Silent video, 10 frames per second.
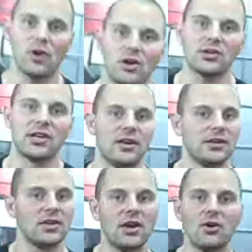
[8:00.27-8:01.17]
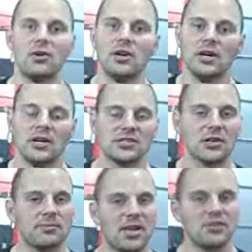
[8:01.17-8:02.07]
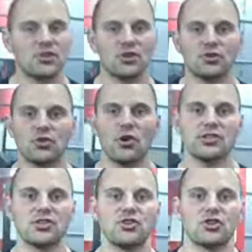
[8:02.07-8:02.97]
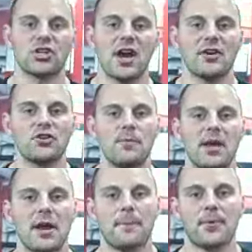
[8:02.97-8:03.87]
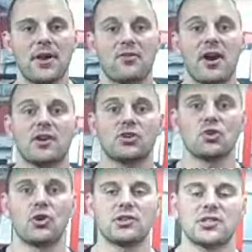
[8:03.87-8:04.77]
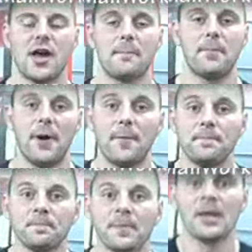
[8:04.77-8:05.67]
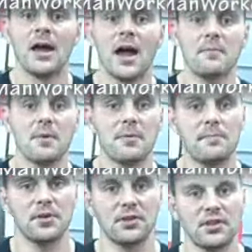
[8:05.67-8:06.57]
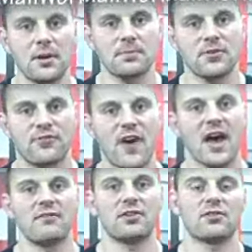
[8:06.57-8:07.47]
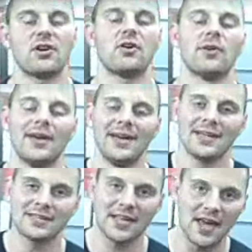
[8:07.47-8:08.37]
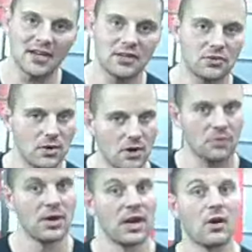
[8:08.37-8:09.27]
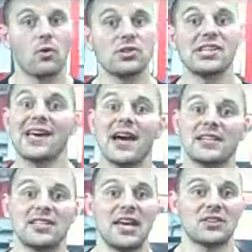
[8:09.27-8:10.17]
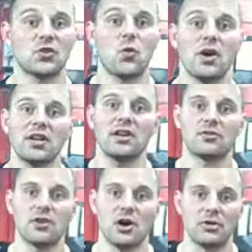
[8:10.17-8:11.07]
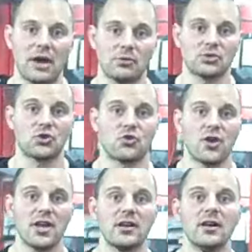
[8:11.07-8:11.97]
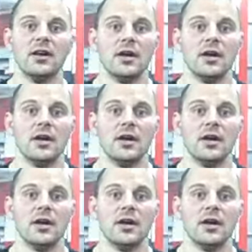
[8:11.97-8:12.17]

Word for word: world, you know, some days you're exhausted, you're tired, you may not break records all the time, but I remember building up to five in a row, 10 in a row. And once I got to that 20 in a row, that was great.